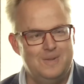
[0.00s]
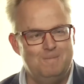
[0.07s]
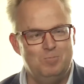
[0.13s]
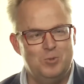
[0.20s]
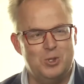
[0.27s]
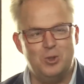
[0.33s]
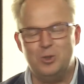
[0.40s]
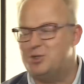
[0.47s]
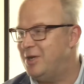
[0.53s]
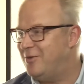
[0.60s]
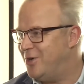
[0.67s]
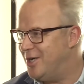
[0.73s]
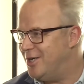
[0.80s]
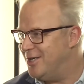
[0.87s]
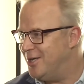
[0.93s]
So
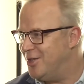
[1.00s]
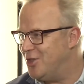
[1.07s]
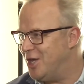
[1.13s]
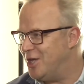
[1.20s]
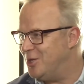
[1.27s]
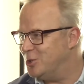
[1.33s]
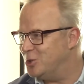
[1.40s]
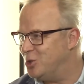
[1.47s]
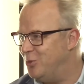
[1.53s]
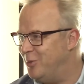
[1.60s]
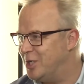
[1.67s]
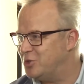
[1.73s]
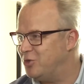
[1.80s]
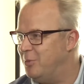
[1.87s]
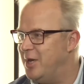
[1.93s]
Trevor, thank you so
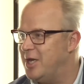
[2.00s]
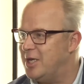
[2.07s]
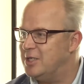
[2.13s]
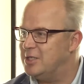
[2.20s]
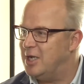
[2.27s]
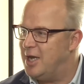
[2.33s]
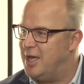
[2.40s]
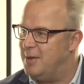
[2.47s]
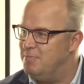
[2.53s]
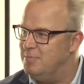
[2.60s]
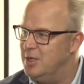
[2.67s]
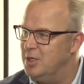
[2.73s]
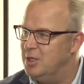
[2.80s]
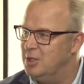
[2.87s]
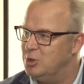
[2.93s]
much for making time
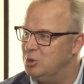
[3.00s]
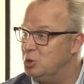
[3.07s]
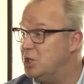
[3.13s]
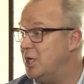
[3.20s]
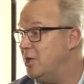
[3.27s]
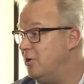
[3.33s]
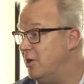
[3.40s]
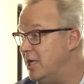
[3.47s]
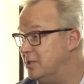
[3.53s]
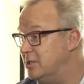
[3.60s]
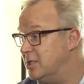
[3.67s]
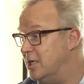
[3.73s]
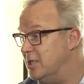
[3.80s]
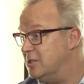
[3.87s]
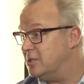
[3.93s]
to share your
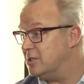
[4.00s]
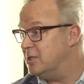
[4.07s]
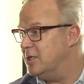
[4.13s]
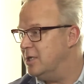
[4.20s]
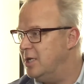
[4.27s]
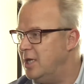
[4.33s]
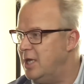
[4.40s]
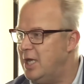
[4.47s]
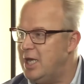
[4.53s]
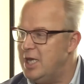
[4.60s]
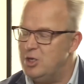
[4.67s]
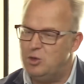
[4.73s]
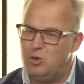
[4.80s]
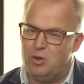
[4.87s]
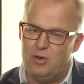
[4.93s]
insights
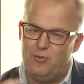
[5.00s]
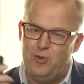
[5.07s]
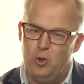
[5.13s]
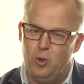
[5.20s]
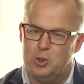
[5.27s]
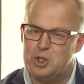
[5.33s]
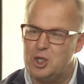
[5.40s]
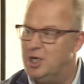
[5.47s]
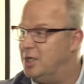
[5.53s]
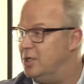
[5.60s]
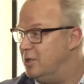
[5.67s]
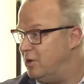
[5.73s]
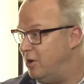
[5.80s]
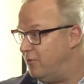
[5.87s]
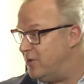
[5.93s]
into the future
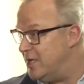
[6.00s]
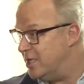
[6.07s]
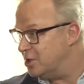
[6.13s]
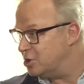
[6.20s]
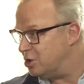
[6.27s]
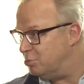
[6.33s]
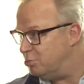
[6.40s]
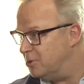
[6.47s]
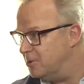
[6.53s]
of leadership.